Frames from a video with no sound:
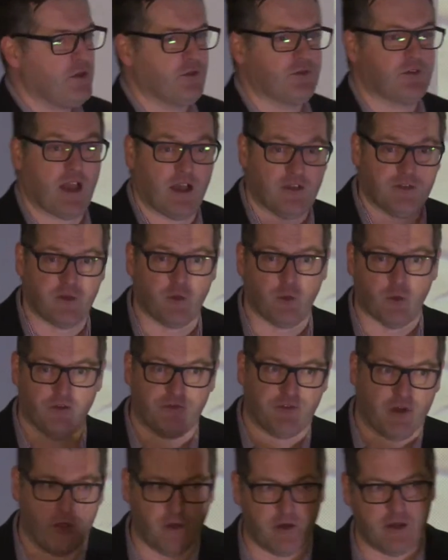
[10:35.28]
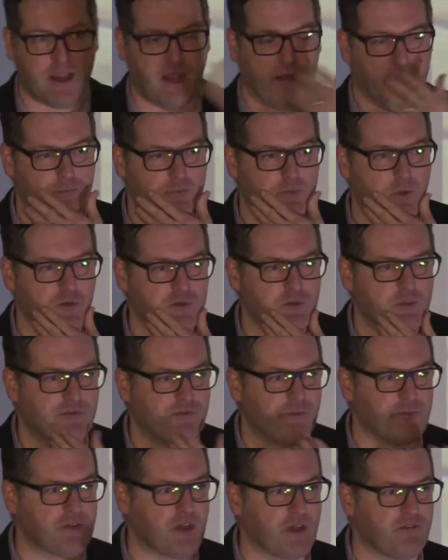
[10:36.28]
used, as you will have known, again, possibly
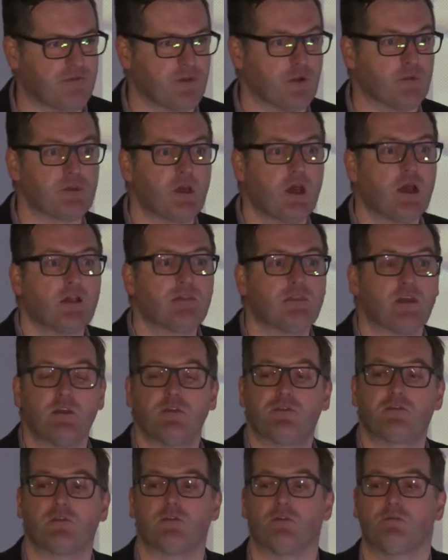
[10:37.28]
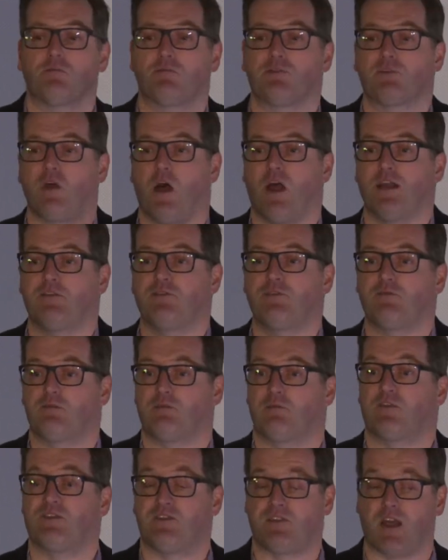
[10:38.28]
from seeing films, they used to sign
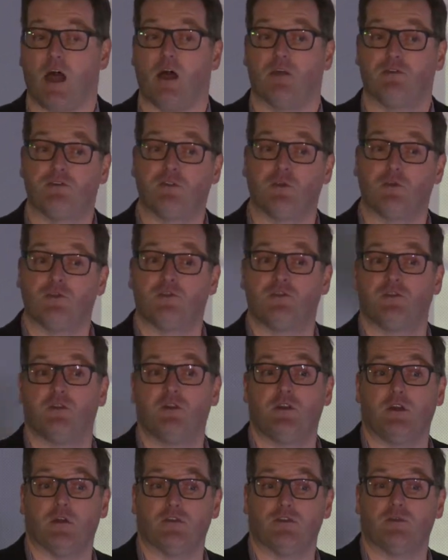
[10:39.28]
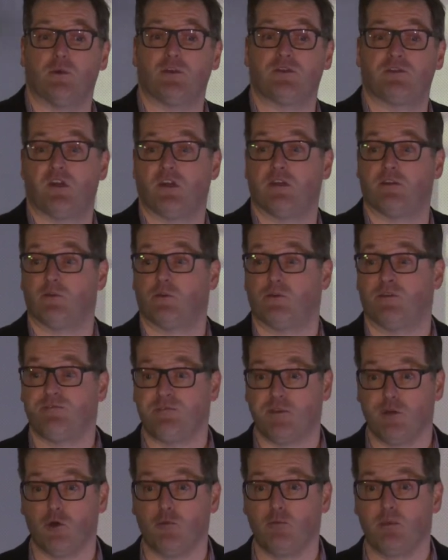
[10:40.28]
stars to studios. You weren't starting to a
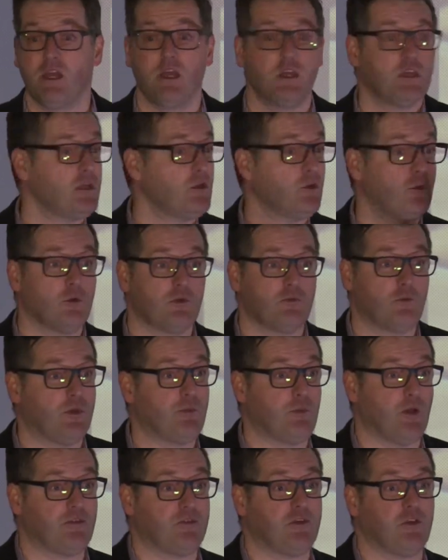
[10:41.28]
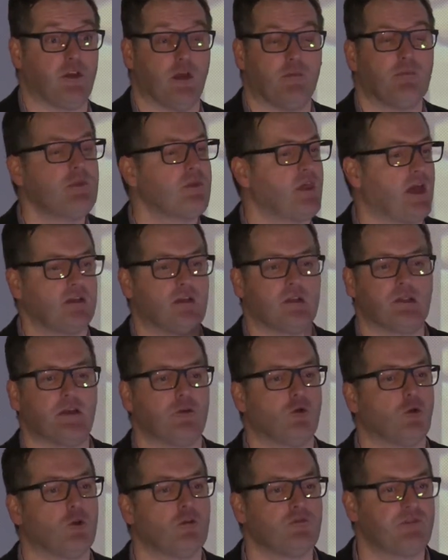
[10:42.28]
film, you were with one studio. They had to
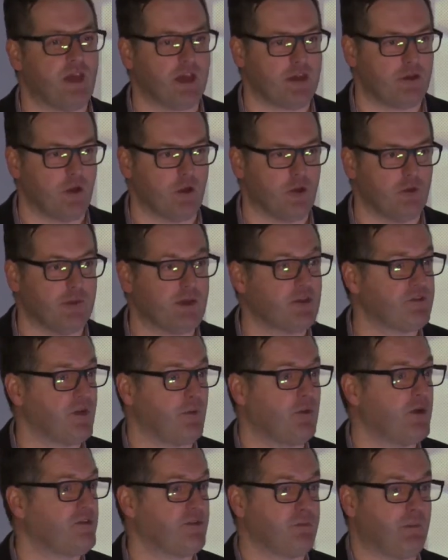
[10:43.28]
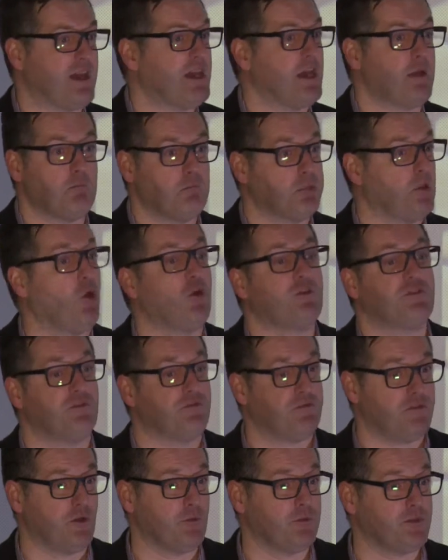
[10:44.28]
let all of that go because they weren't just making blocks
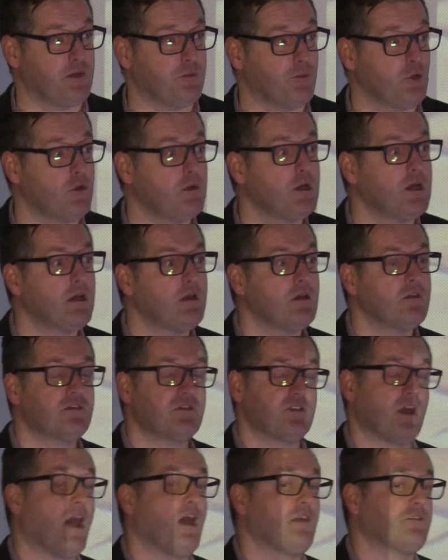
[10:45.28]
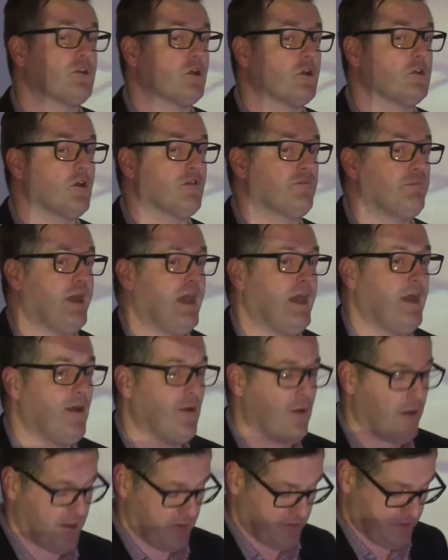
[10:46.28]
of films anymore. Stars got a lot of
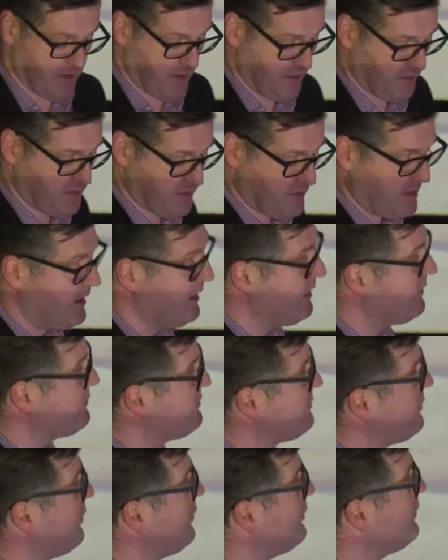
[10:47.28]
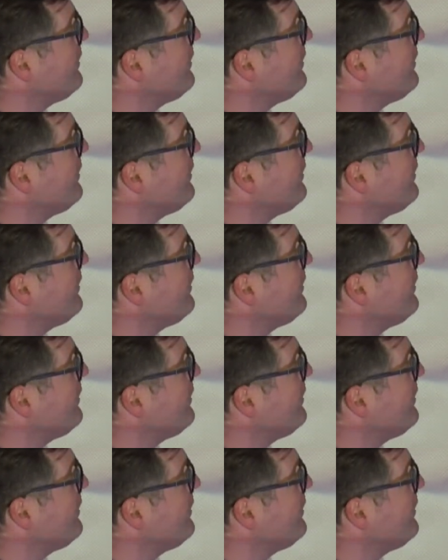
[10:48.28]
power out of this. So